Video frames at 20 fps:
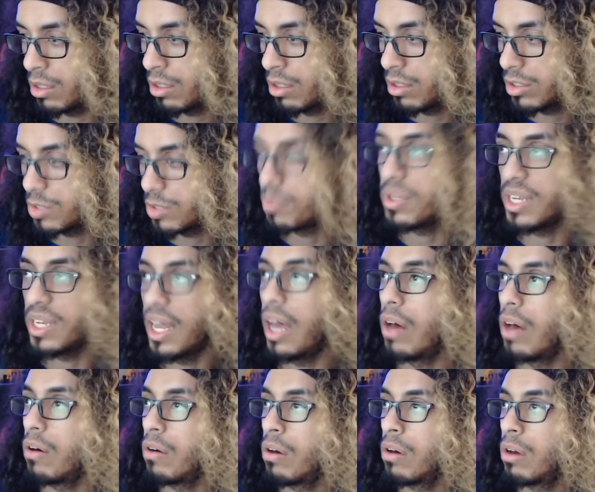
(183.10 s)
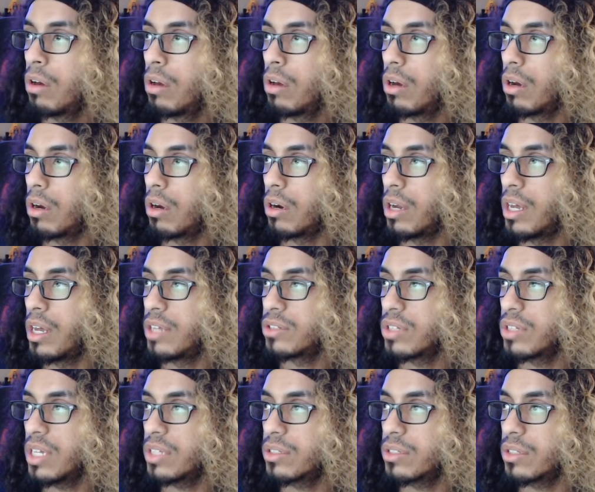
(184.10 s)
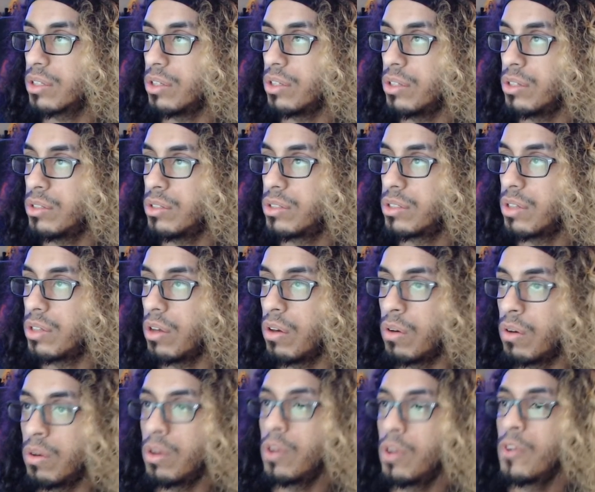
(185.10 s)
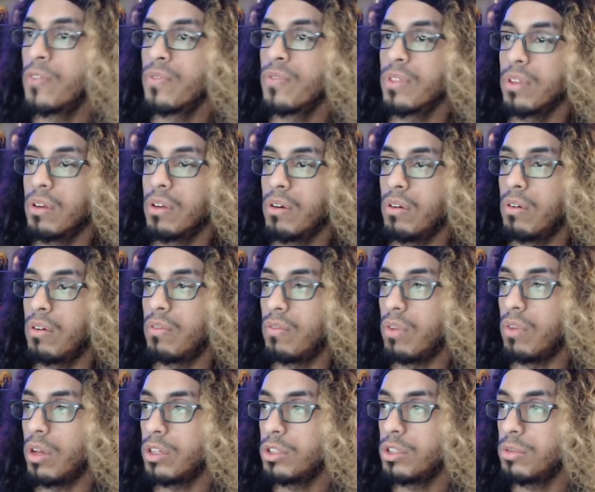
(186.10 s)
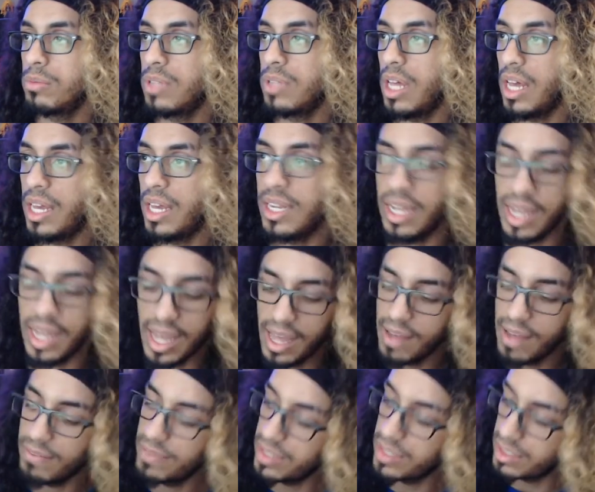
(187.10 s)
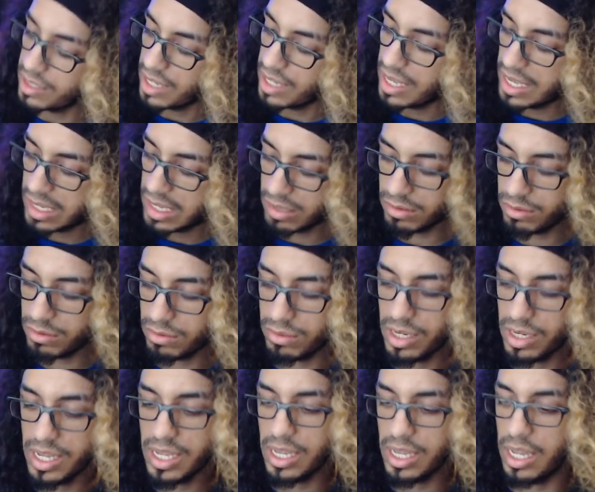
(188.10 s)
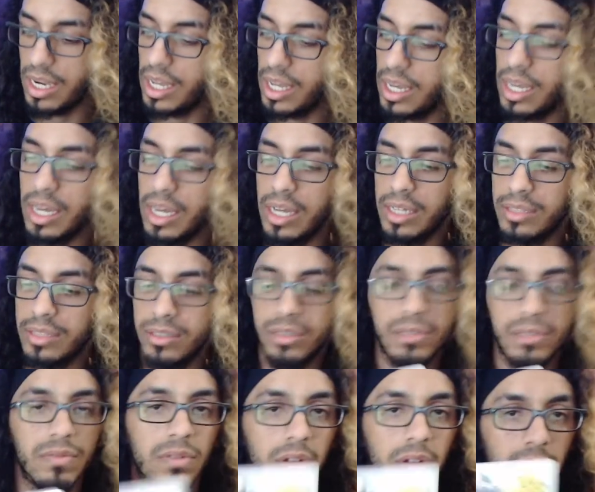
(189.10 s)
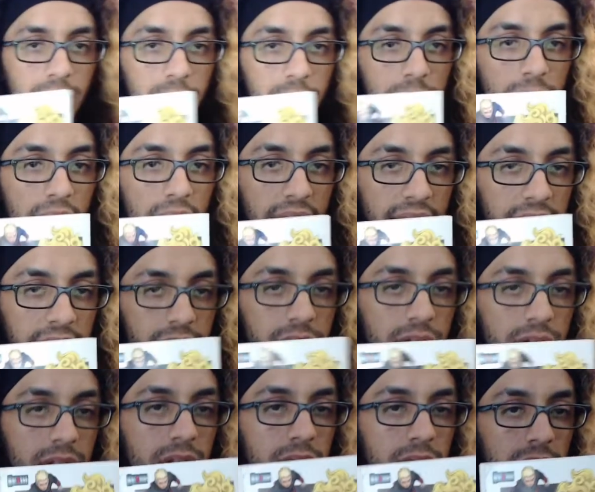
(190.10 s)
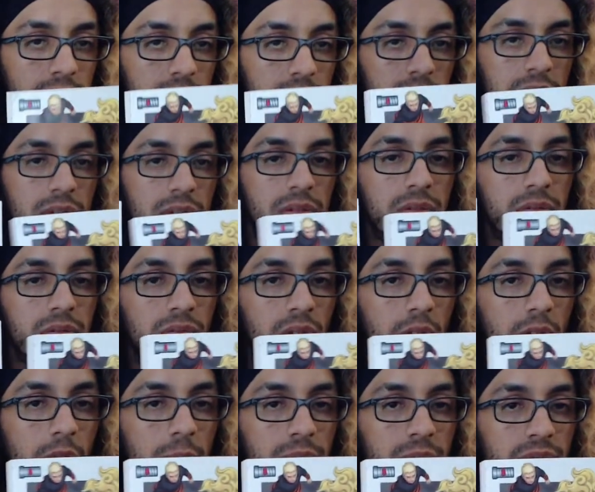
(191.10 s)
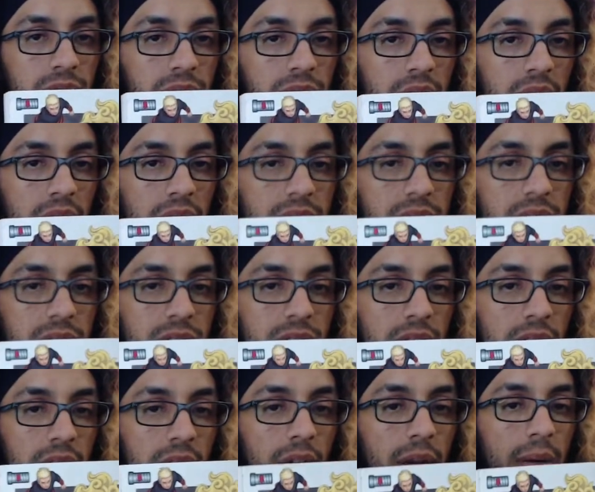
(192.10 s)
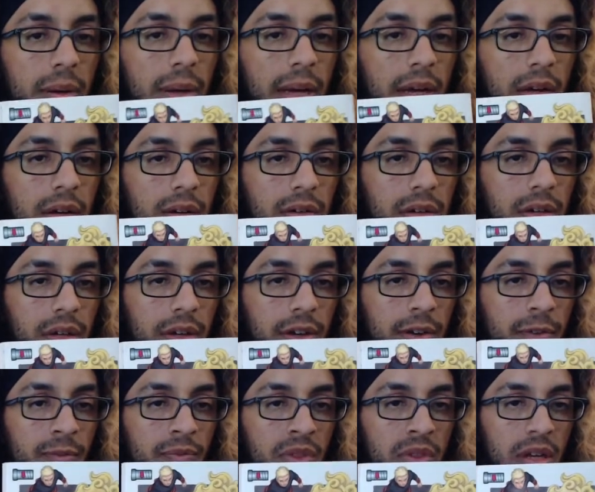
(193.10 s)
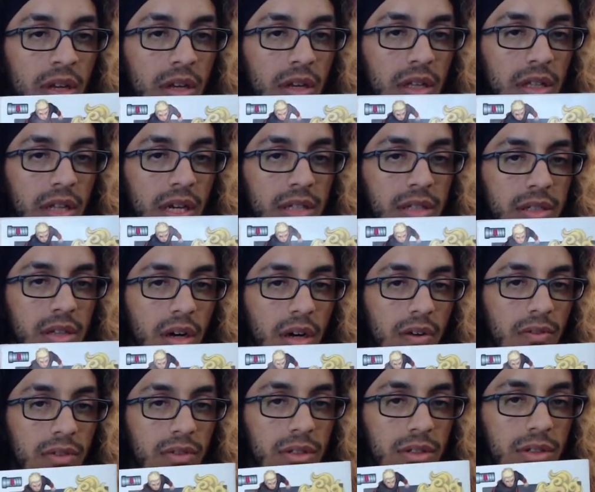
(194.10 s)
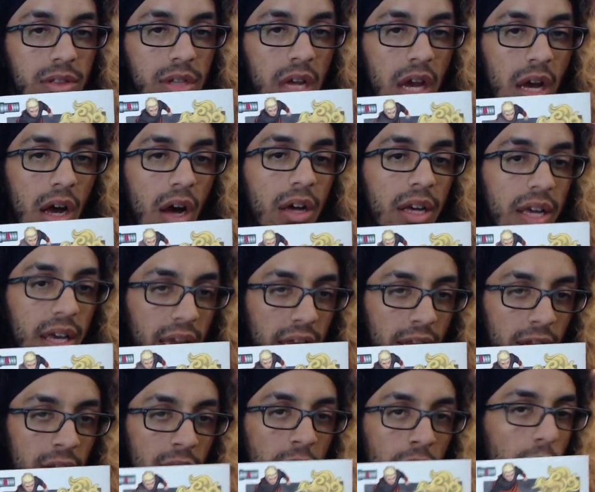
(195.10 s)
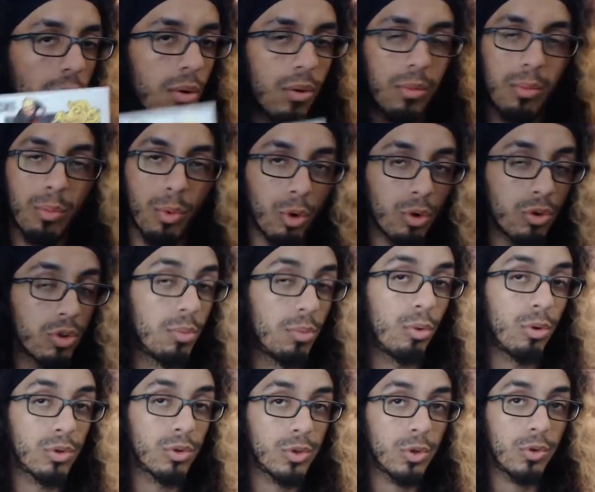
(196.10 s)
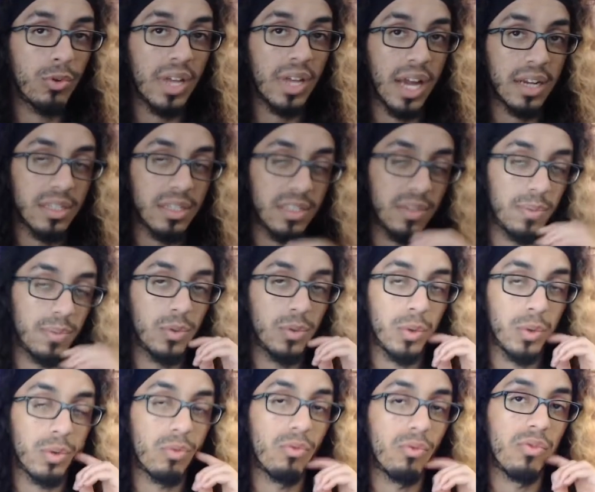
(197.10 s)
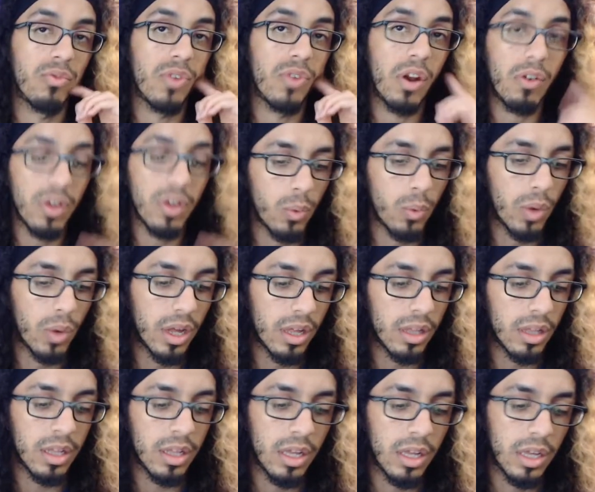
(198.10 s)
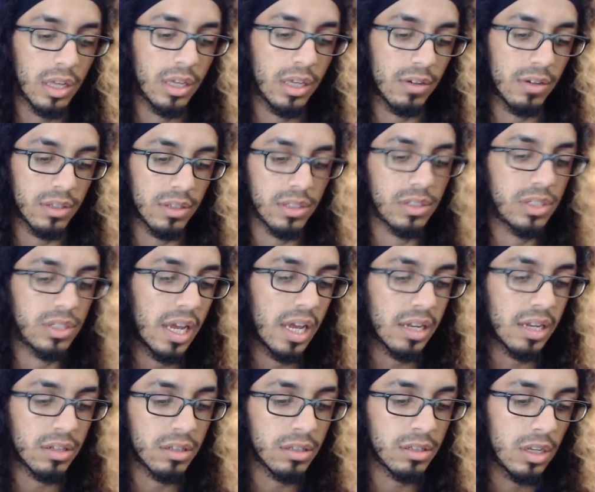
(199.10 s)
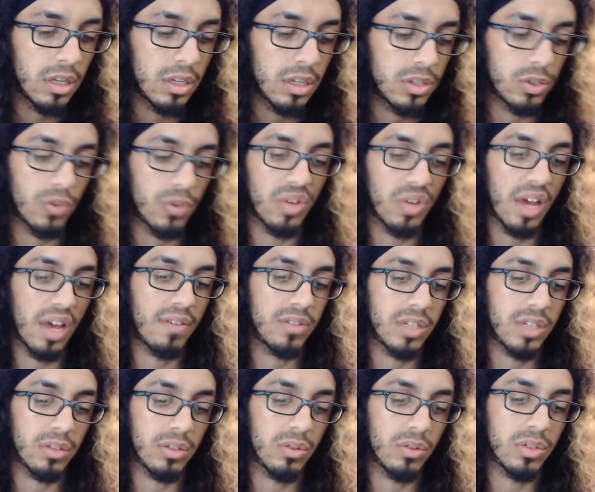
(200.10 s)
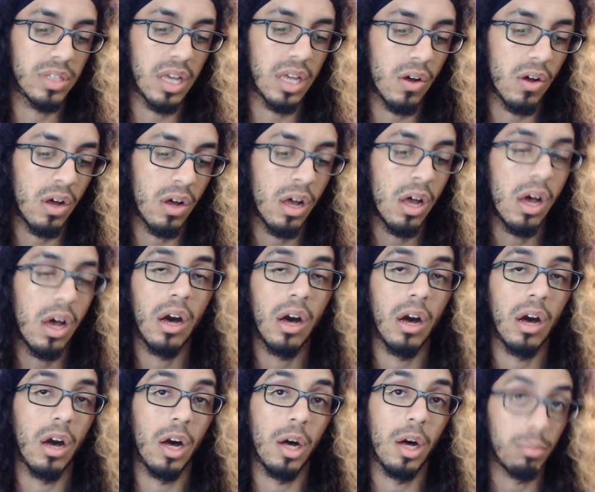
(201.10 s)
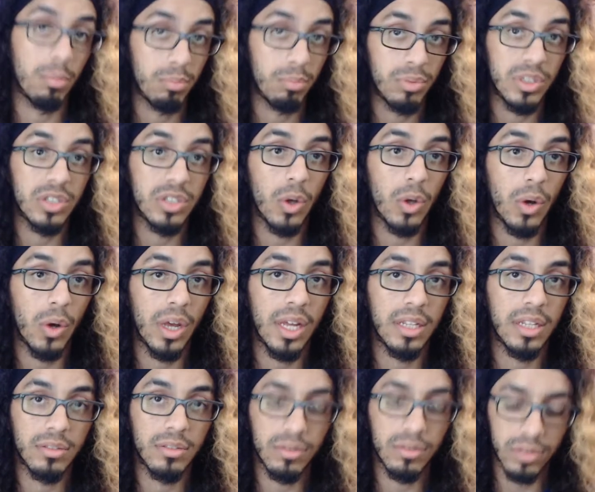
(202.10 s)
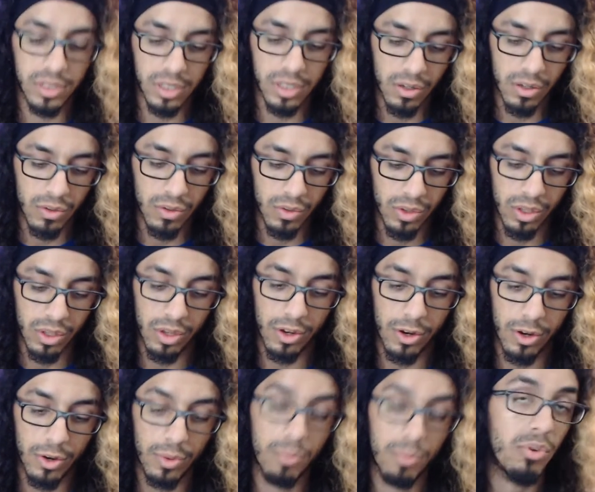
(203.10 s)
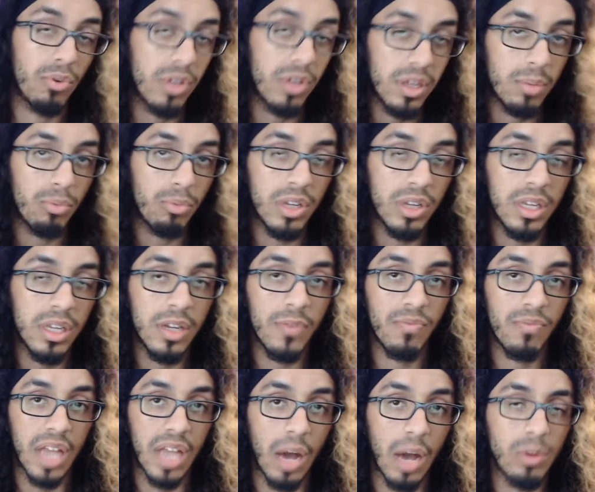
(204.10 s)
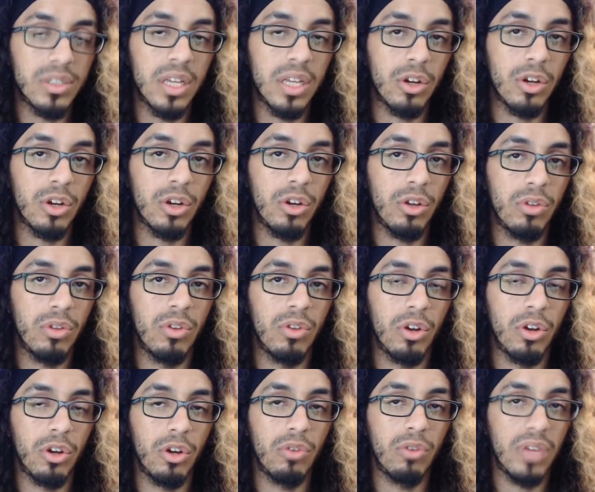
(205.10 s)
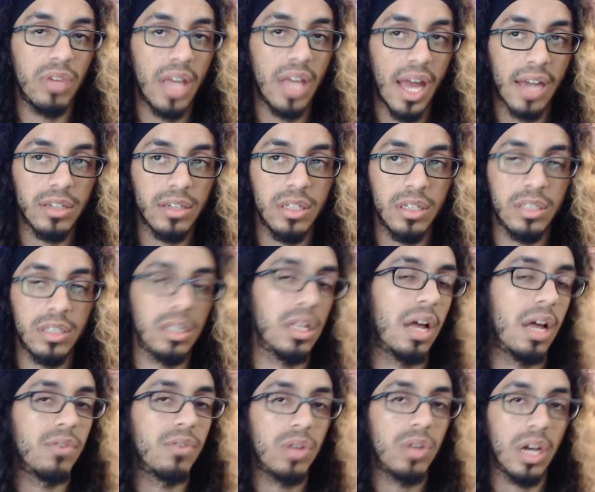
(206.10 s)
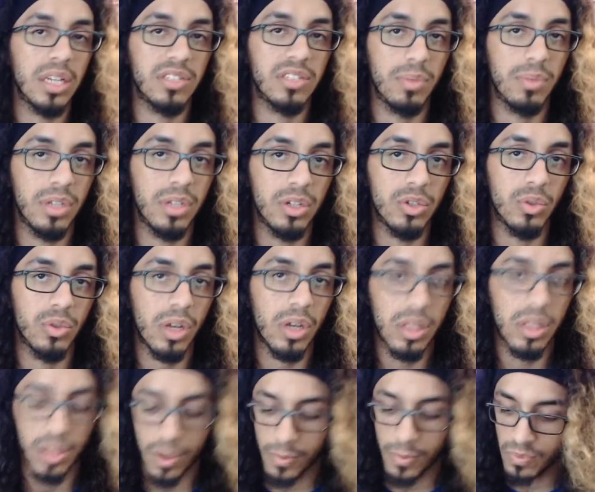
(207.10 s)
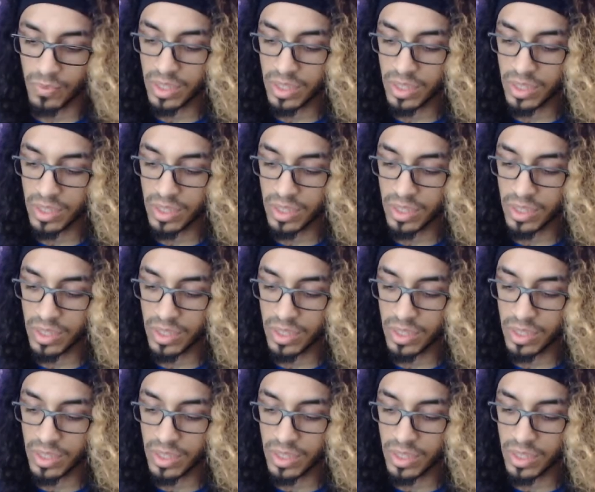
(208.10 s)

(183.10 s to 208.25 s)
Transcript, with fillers: it's been out. All right, so that's good. So volume nine, I have it now, right? And I got volume eight. So this is the, the two volumes for you guys to check out. Okay, nice covers again. Bor the Boruto reactions have been doing very well here on the channel, so if you haven't checked those out, Uh, please go ahead and do so. They're pretty, pretty, I would say they're good. They're good reactions. A lot of you guys have been enjoying them.